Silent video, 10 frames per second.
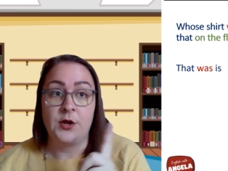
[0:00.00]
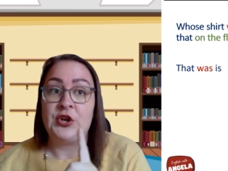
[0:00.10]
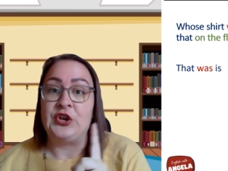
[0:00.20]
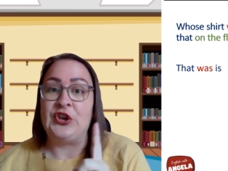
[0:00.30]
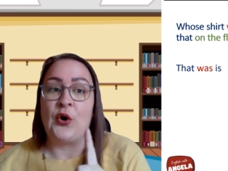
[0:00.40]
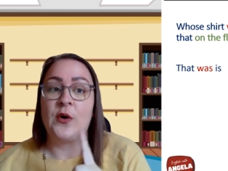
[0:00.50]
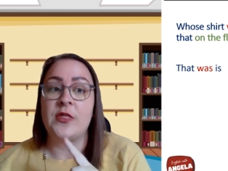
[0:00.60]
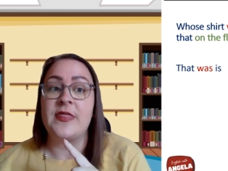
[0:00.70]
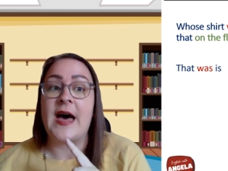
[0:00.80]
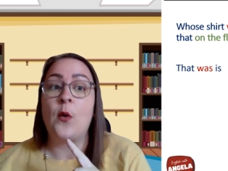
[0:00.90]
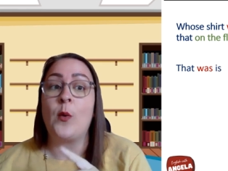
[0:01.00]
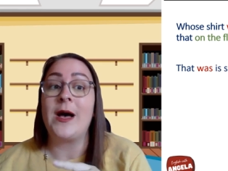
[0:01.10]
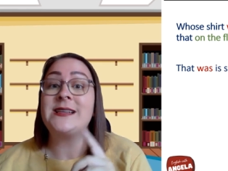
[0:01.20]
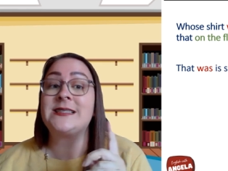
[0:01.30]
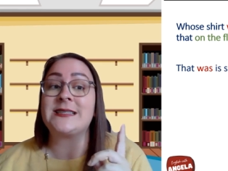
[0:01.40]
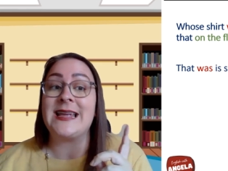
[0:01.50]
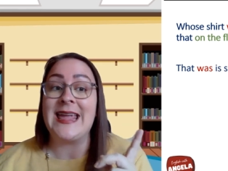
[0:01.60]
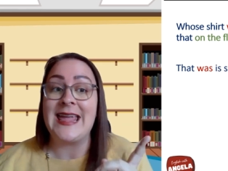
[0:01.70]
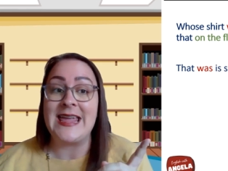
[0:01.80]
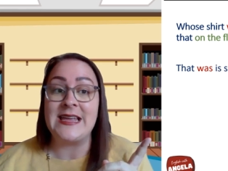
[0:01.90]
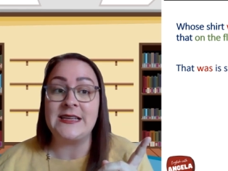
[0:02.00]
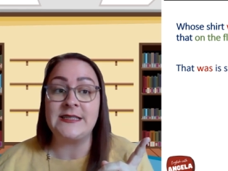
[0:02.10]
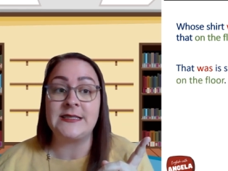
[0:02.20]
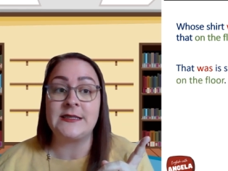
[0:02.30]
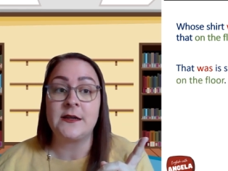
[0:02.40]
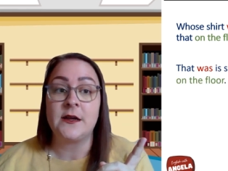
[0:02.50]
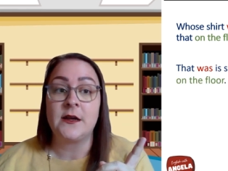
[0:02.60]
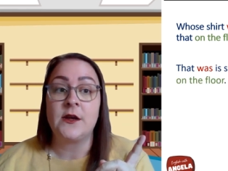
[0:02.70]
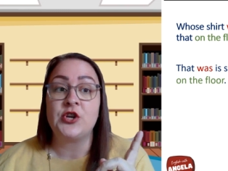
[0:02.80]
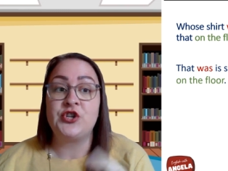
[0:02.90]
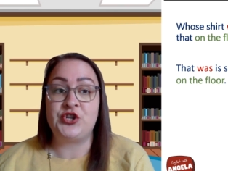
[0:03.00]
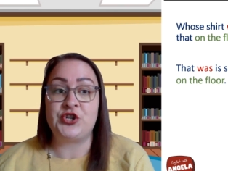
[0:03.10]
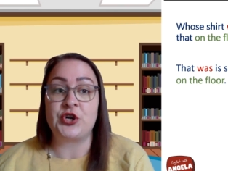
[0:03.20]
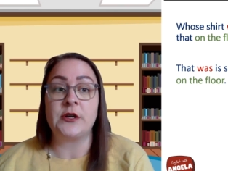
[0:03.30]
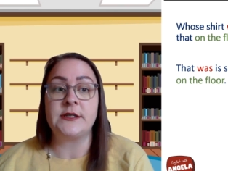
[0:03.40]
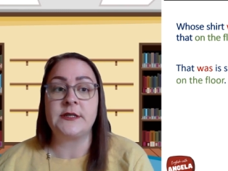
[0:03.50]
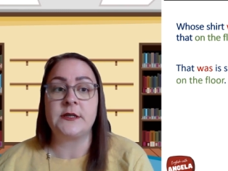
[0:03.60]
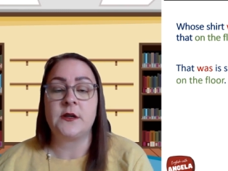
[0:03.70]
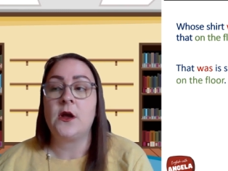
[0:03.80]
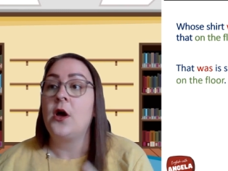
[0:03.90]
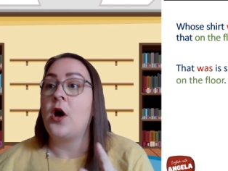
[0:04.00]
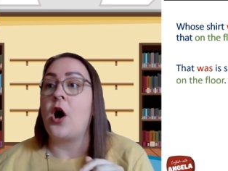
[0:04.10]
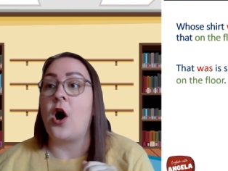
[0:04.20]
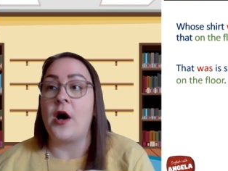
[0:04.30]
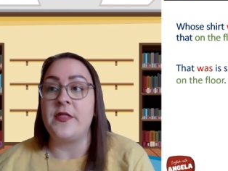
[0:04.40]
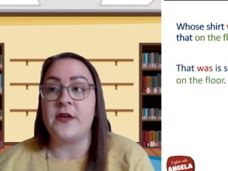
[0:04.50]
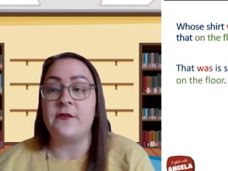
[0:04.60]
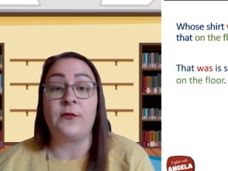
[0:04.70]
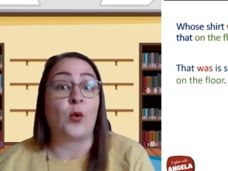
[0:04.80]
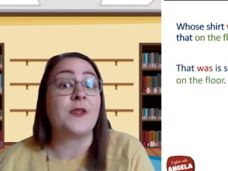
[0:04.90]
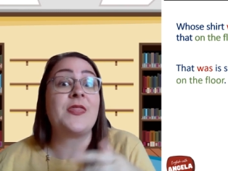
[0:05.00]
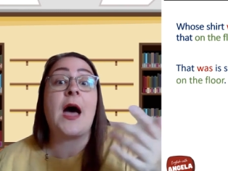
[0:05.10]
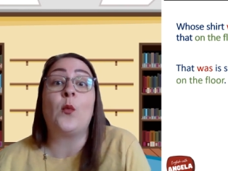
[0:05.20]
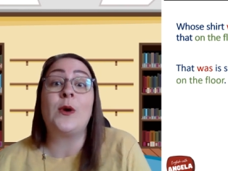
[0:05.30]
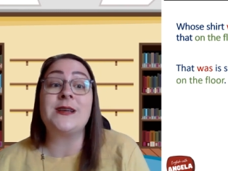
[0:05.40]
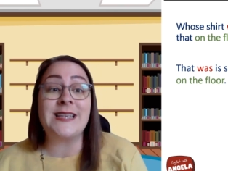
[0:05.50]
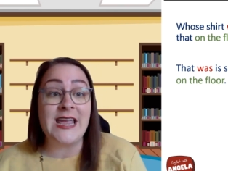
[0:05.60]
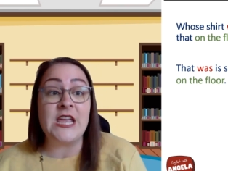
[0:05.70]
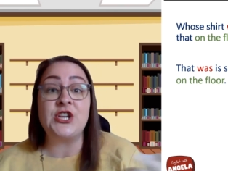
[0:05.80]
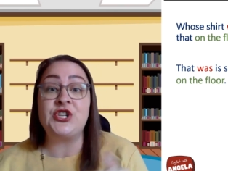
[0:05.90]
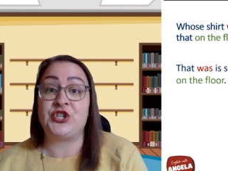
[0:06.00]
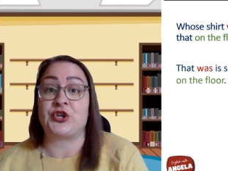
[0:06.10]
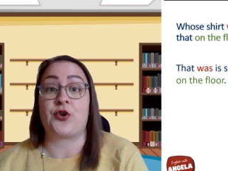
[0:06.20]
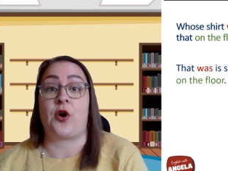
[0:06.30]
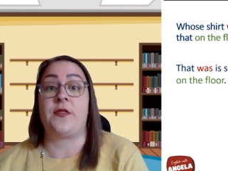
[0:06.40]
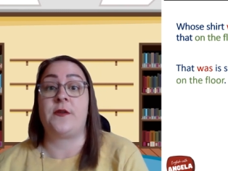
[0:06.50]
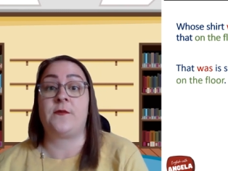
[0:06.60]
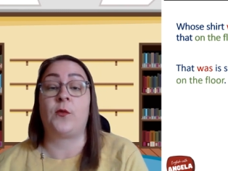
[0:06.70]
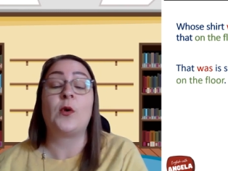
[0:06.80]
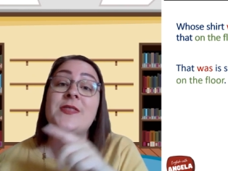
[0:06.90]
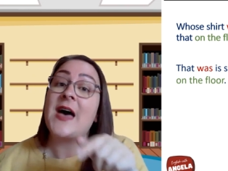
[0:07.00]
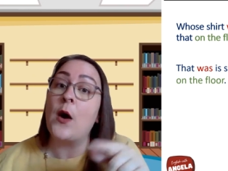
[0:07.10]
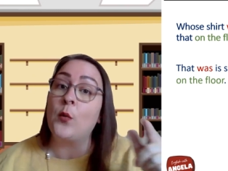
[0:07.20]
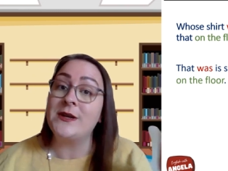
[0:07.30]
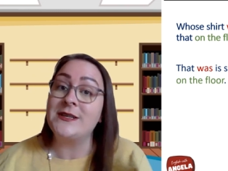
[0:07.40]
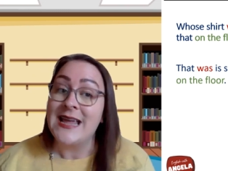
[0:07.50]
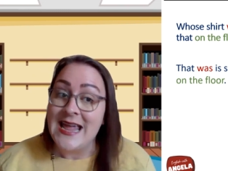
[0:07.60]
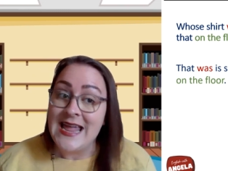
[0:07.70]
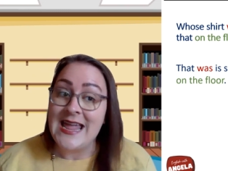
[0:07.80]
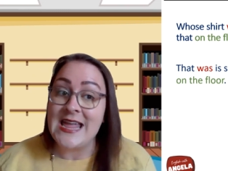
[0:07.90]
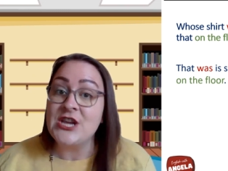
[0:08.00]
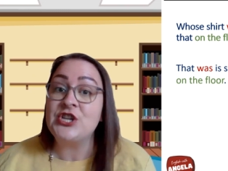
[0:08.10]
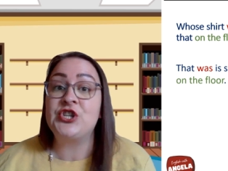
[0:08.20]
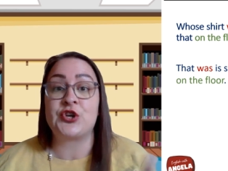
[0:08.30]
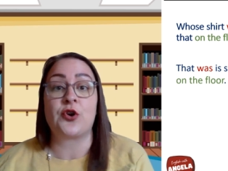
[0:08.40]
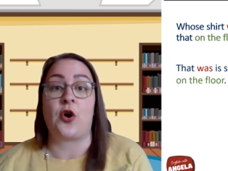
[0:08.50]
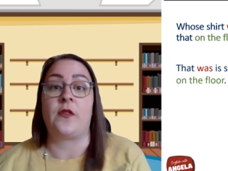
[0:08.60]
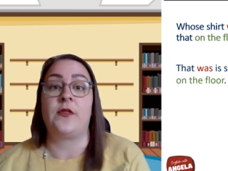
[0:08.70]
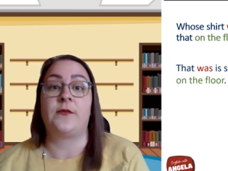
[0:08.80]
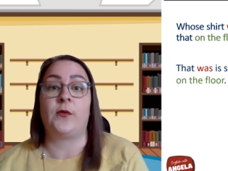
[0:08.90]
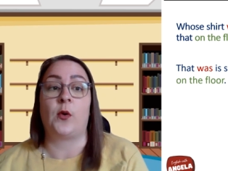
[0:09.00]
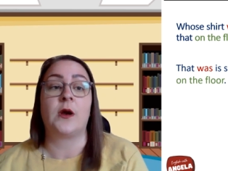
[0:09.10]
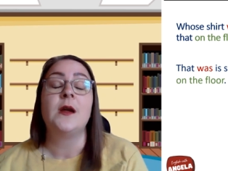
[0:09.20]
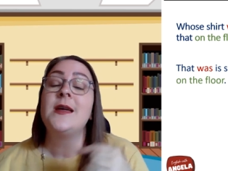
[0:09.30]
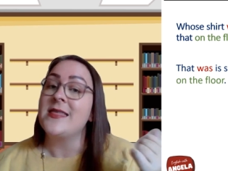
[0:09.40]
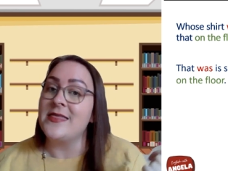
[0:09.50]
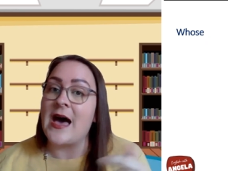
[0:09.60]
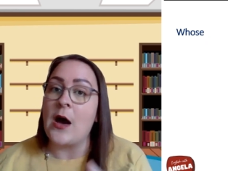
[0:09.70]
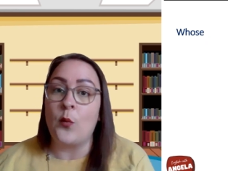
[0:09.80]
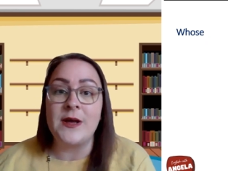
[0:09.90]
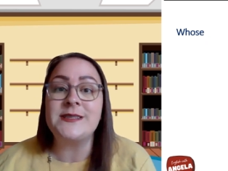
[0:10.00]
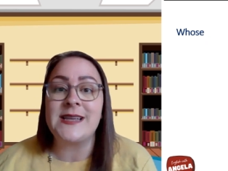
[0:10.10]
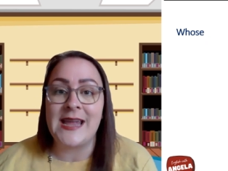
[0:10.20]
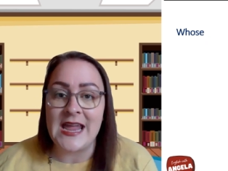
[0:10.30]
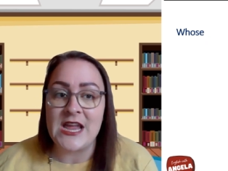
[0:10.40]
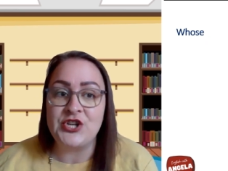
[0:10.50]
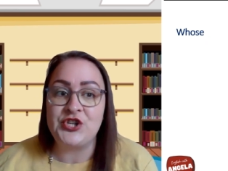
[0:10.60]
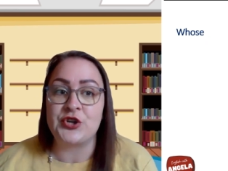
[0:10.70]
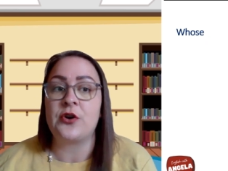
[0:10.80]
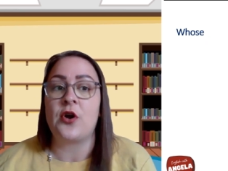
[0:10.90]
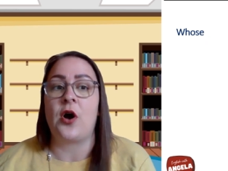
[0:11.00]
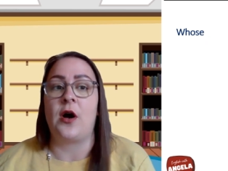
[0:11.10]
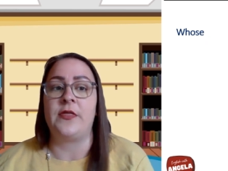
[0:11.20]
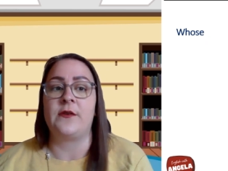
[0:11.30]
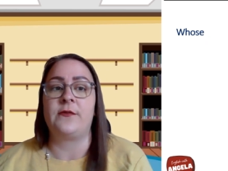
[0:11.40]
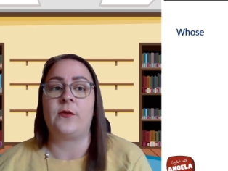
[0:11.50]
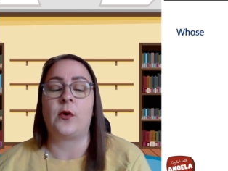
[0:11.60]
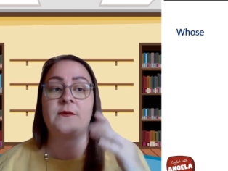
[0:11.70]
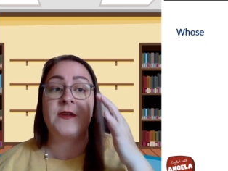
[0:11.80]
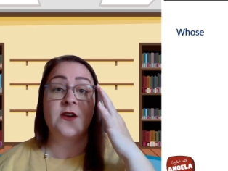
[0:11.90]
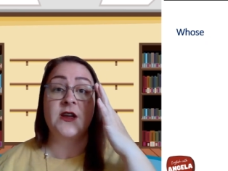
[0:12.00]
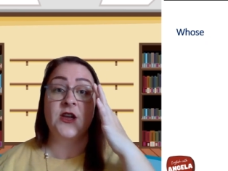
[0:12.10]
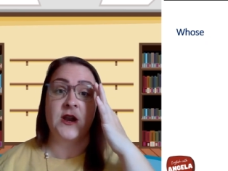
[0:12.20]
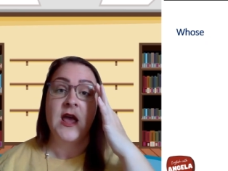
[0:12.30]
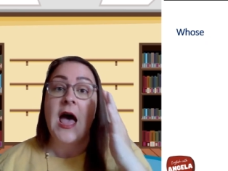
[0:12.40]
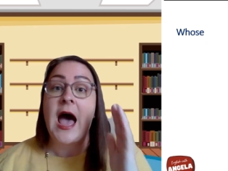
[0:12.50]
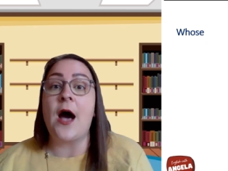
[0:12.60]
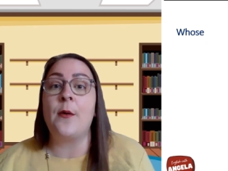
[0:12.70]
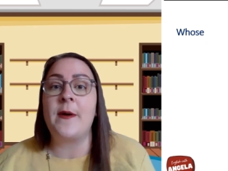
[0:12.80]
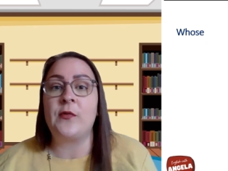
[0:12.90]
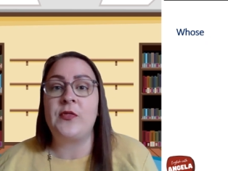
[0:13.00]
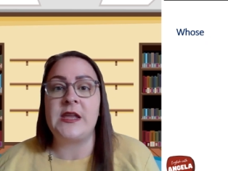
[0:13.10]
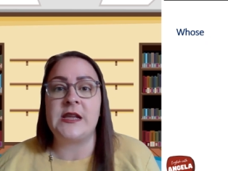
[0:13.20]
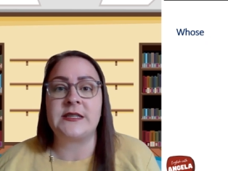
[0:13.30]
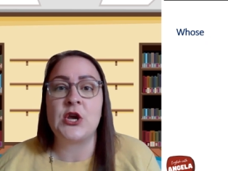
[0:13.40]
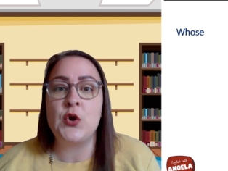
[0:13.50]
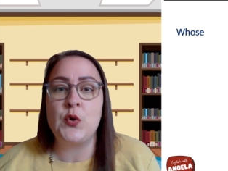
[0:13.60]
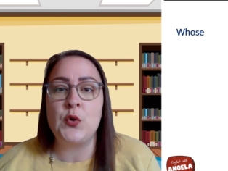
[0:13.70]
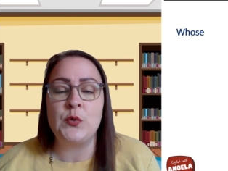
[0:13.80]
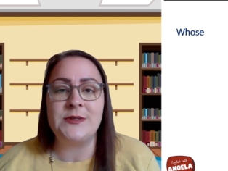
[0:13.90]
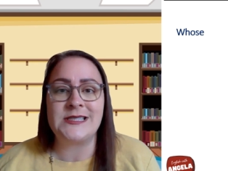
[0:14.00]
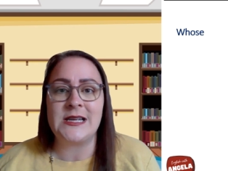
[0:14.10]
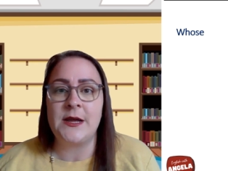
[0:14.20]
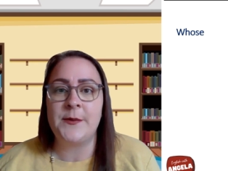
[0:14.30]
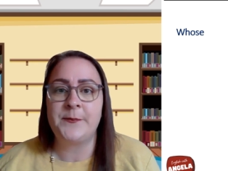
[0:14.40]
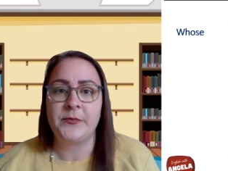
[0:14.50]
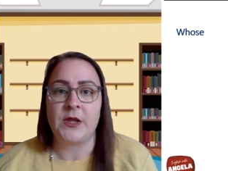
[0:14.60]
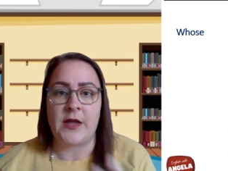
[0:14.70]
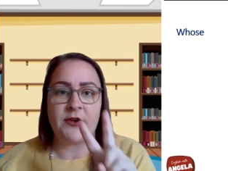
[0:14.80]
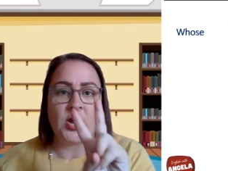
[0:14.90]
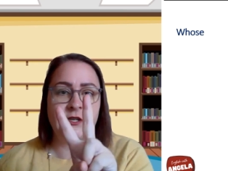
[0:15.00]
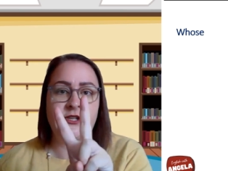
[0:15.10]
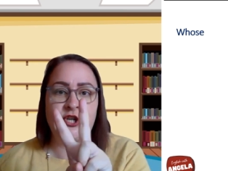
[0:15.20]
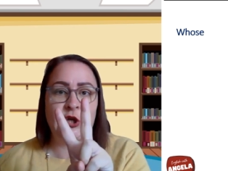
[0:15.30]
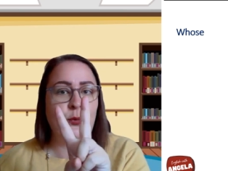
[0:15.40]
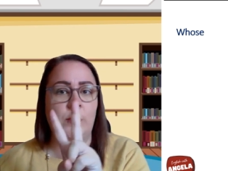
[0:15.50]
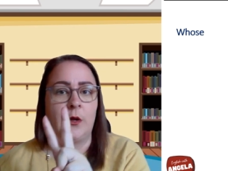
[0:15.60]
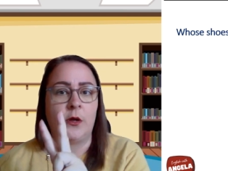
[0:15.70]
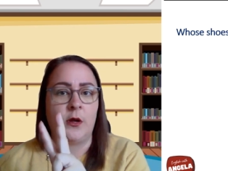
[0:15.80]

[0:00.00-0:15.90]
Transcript: No, that was his shirt on the floor. That was his shirt on the floor. That was his shirt on the floor. That was his shirt on the floor. Very good. How about these? Whose? I got two.